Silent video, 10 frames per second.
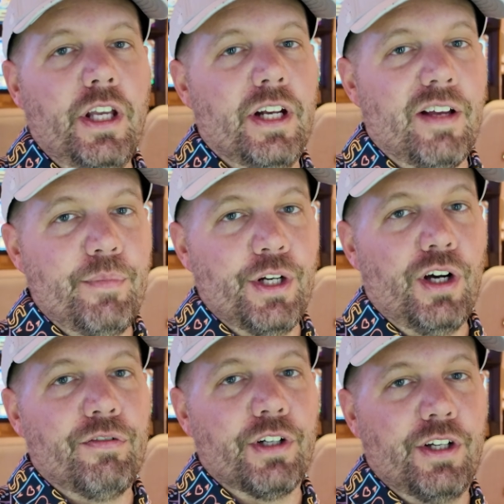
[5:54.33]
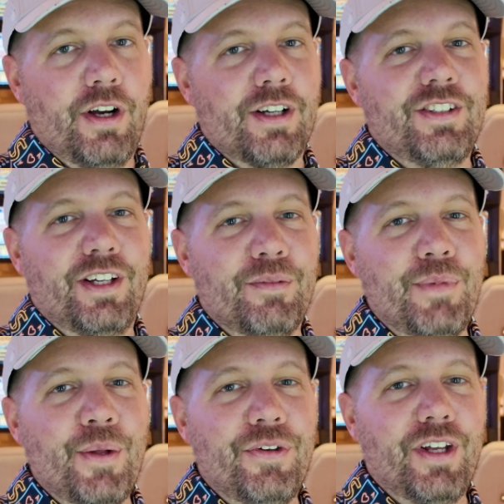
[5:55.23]
and I've been offered a cocktail
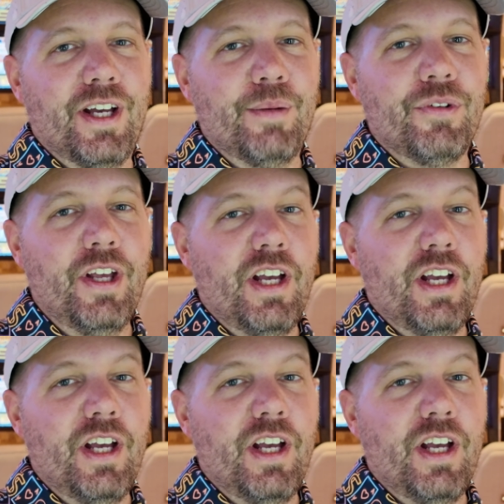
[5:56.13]
both times.